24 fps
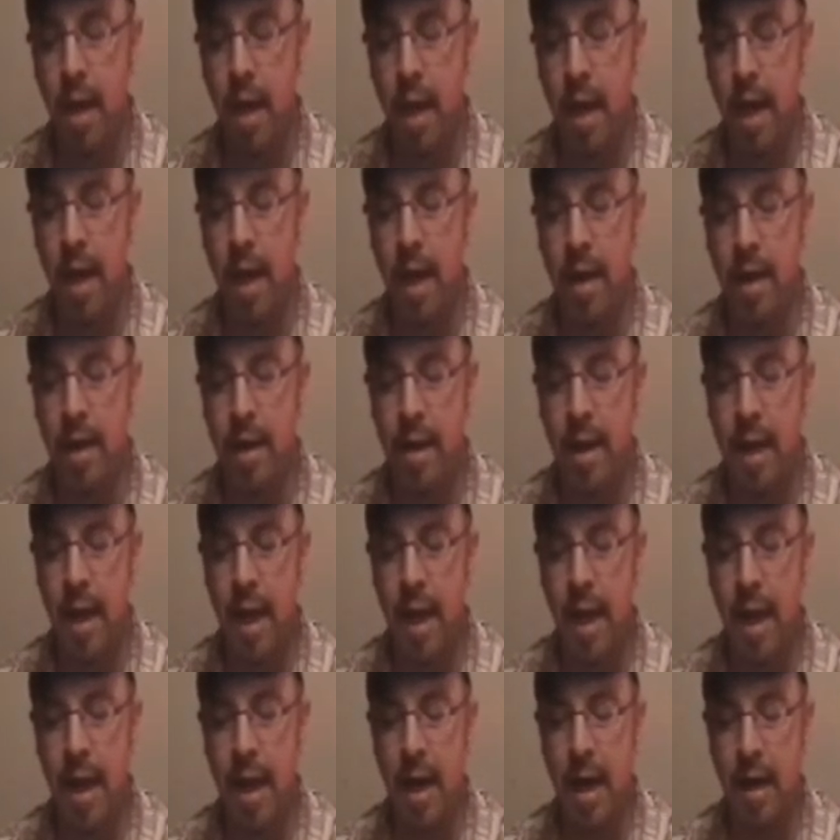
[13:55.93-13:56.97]
And he
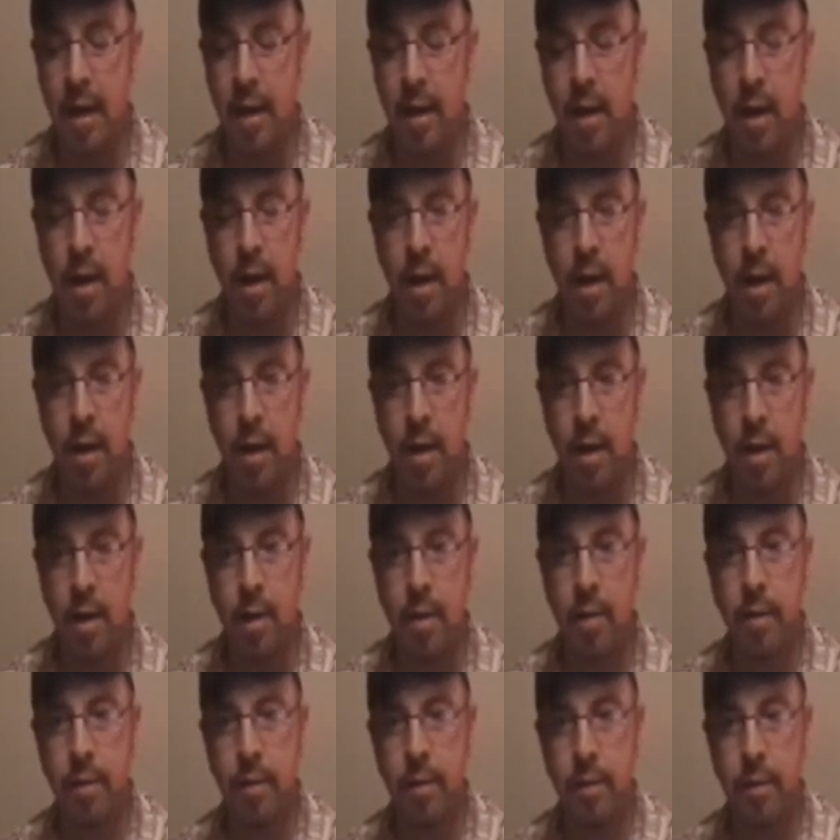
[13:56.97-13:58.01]
had
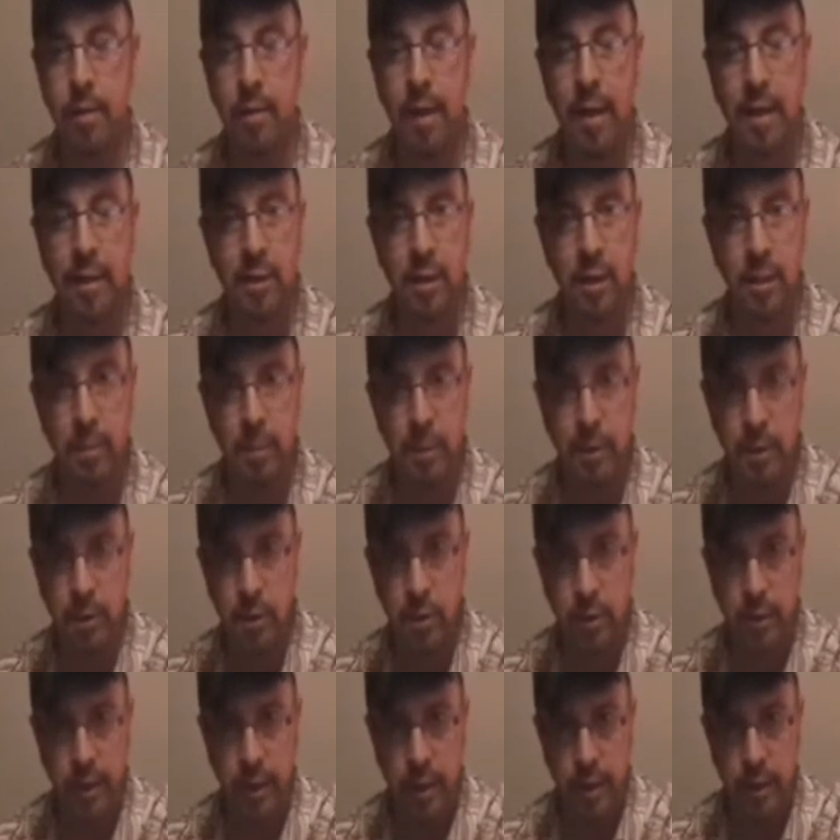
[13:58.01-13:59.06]
Legend of
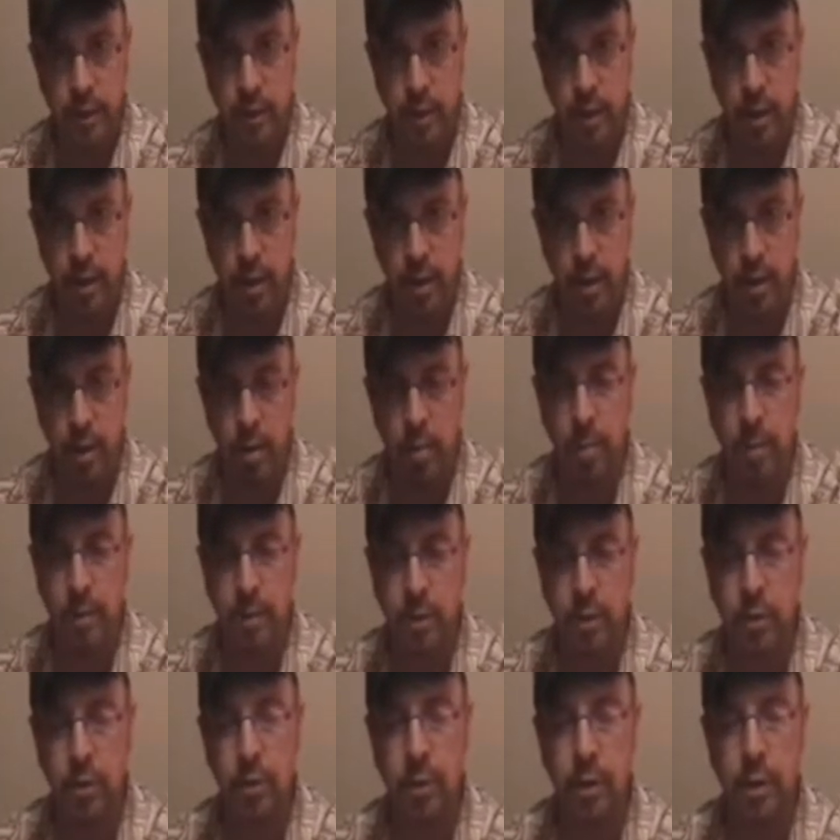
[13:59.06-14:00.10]
Mystical Ninja, or
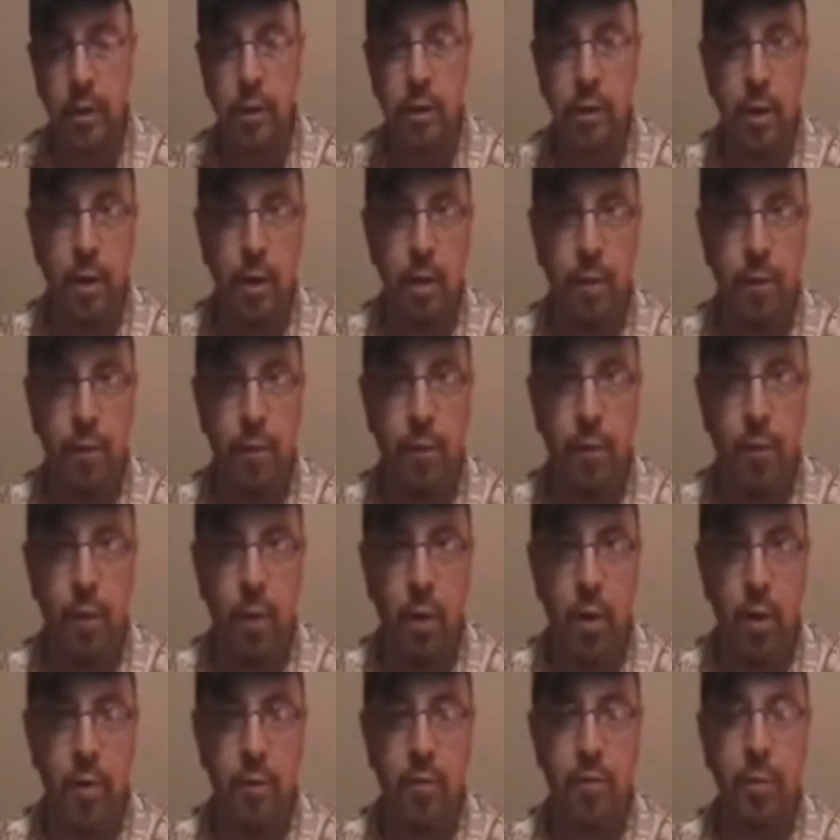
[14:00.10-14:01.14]
Mystical Ninja
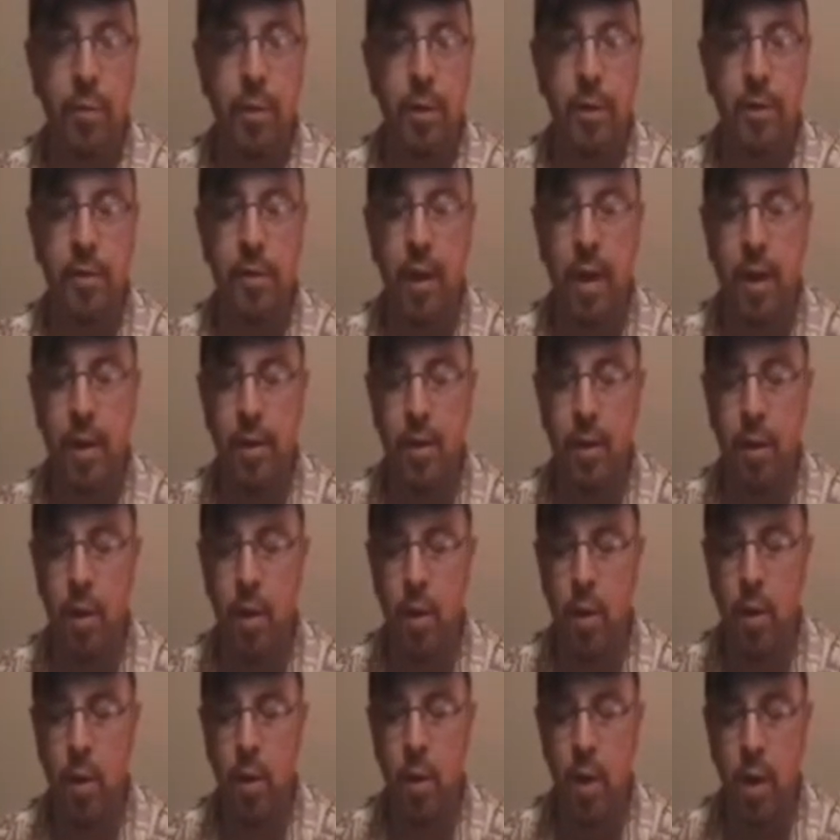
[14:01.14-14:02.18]
for the Super
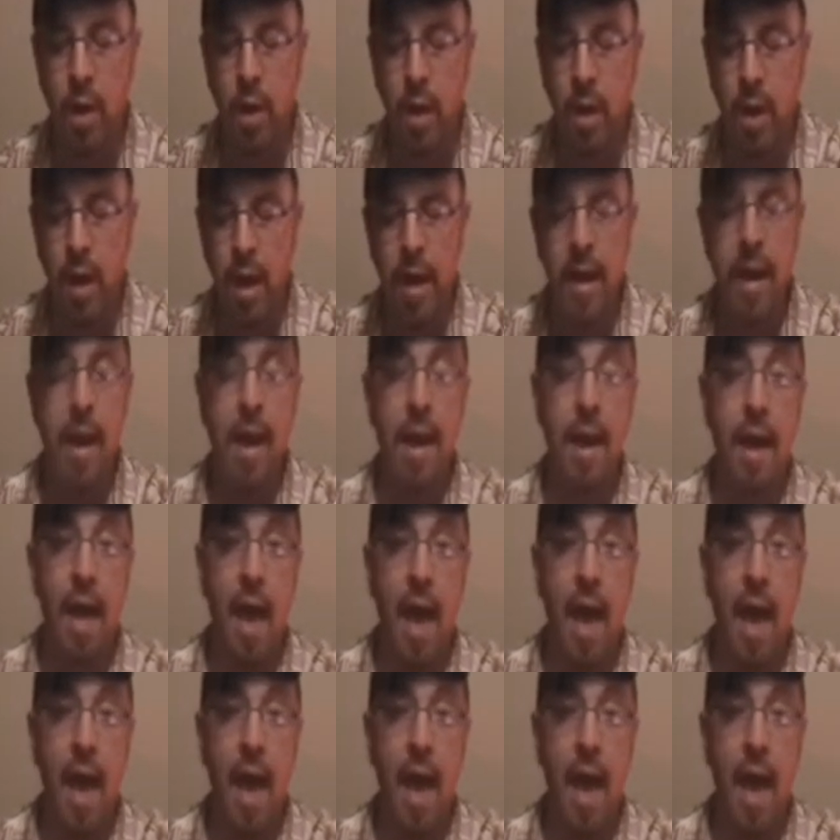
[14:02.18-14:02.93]
Nintendo, and he had